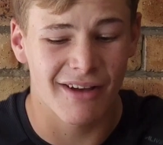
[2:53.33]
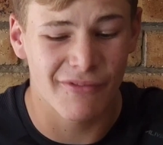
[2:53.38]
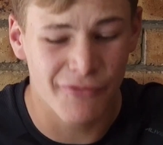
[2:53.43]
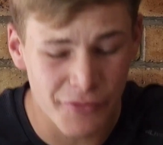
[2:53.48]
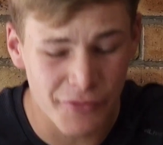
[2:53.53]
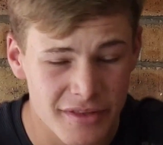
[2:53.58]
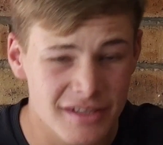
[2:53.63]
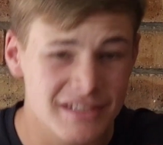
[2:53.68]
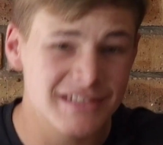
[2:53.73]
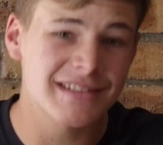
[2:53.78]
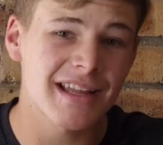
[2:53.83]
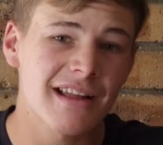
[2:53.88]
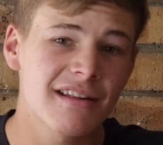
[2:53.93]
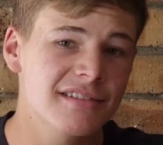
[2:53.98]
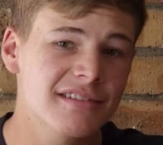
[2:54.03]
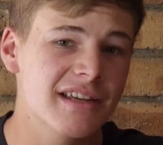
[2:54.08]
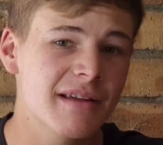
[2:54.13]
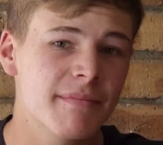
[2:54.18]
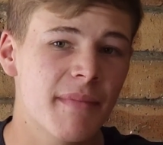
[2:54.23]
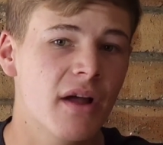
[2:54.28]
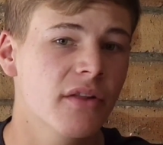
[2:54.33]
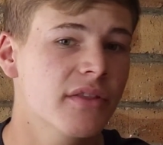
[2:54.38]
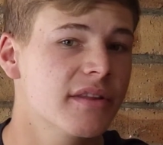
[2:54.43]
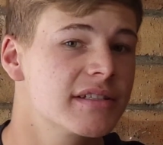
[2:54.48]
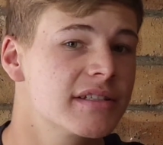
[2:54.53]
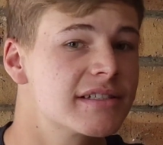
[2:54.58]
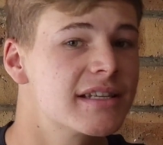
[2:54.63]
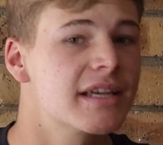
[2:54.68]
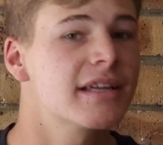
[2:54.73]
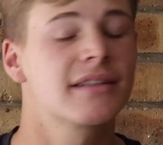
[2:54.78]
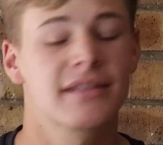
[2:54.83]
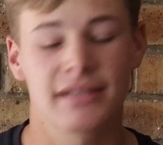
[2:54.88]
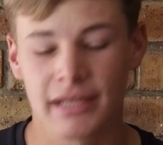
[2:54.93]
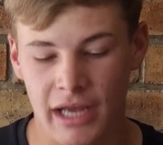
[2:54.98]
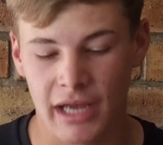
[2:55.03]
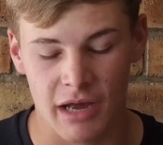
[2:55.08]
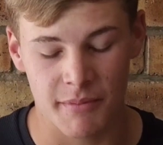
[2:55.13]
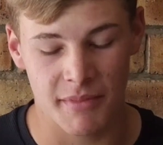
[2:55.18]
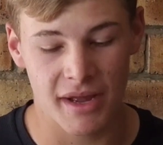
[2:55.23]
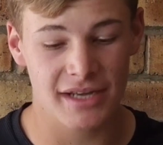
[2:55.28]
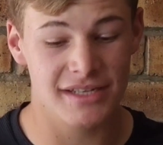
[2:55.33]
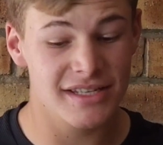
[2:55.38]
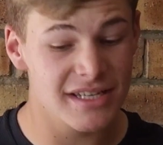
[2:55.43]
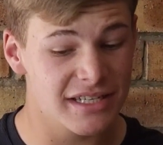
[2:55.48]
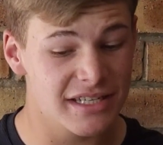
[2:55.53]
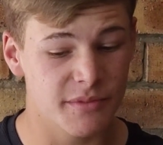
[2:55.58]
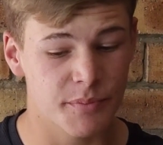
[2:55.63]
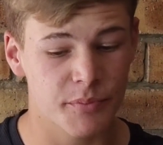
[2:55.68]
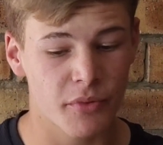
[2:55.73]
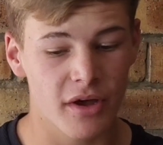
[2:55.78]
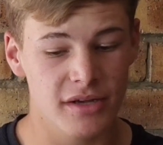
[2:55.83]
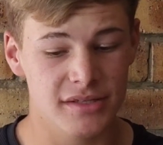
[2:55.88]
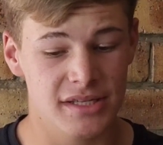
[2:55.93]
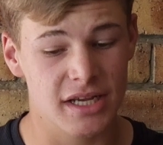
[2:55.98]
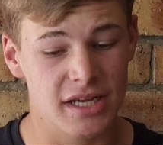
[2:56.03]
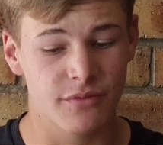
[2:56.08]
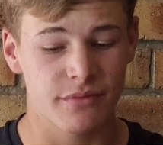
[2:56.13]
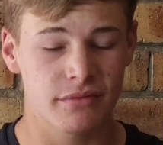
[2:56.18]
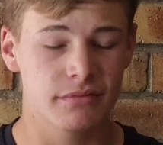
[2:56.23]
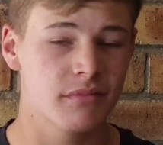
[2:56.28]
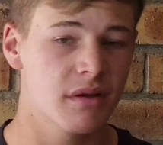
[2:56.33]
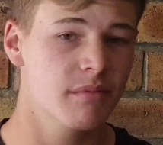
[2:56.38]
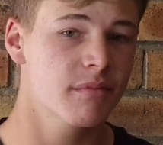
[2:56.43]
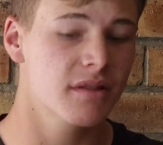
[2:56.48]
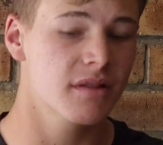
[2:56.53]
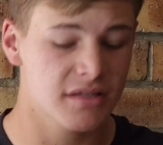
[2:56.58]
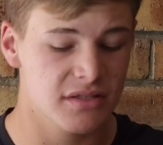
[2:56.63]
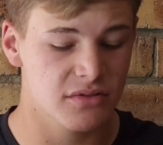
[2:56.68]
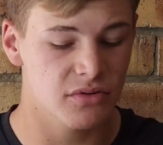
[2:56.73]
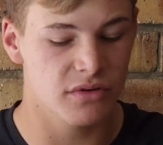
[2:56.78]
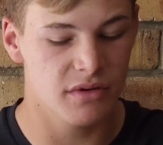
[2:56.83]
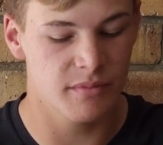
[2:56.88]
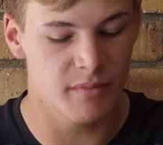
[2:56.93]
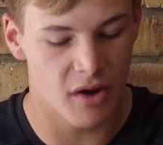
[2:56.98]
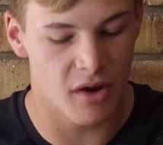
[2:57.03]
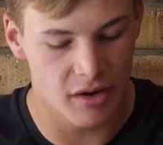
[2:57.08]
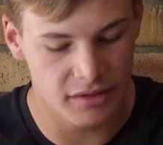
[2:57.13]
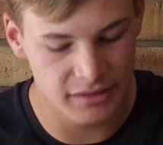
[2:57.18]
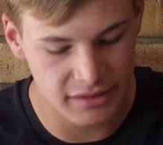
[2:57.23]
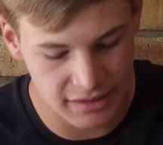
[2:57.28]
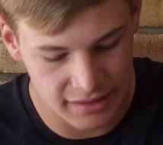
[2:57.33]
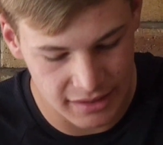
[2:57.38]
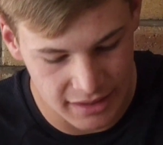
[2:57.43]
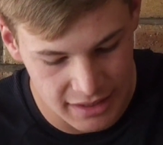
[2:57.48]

for the nostalgia about this set, I'm actually surprised I can remember the story behind it.